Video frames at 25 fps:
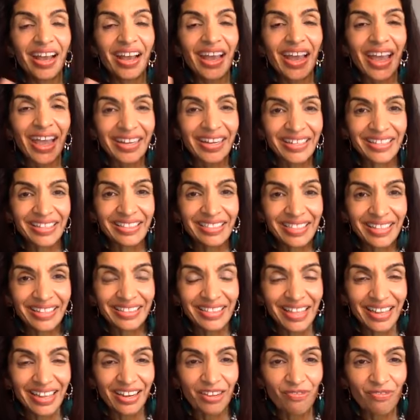Anything
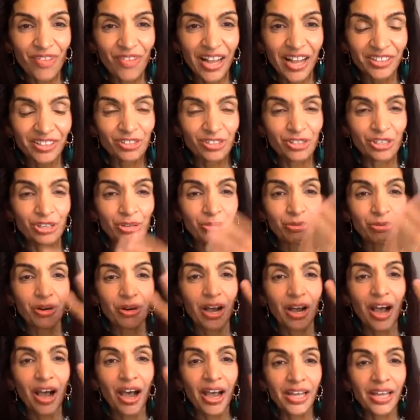that affects you
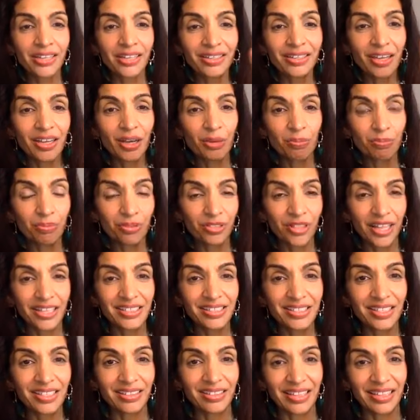
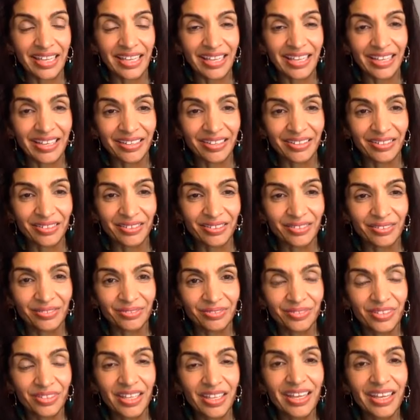unpleasantly
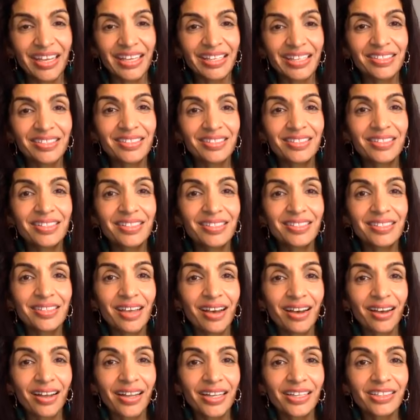is
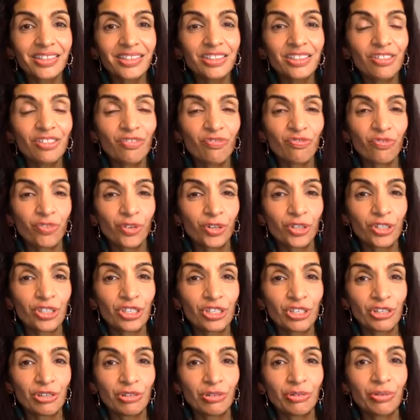designed for
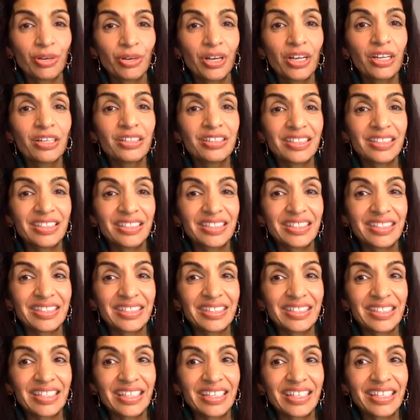you to
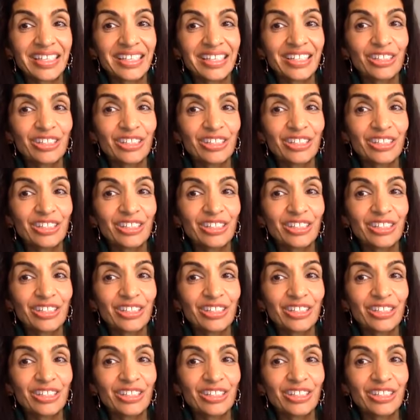see